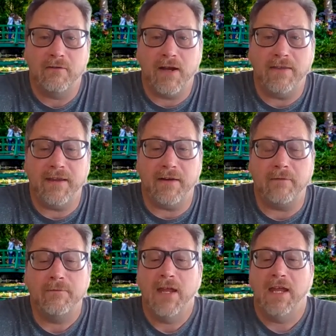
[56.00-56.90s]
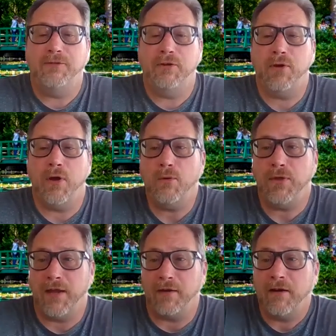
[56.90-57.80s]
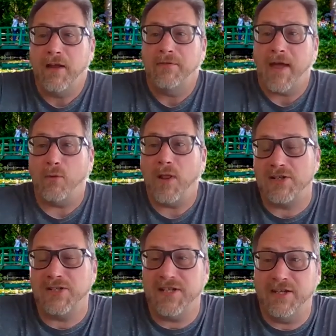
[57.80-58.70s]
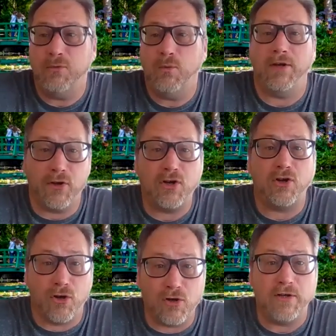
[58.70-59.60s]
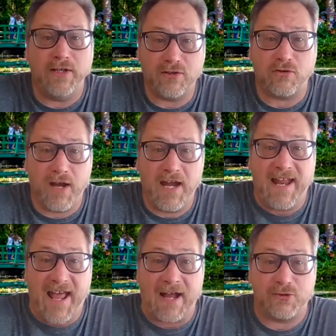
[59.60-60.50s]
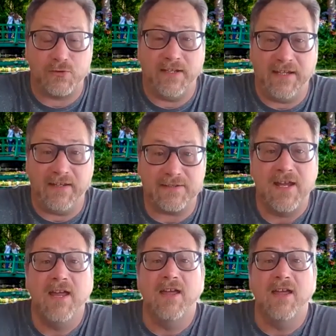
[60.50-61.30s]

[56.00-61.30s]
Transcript: right there, if you go there, that will actually tell you where your current grade actually is.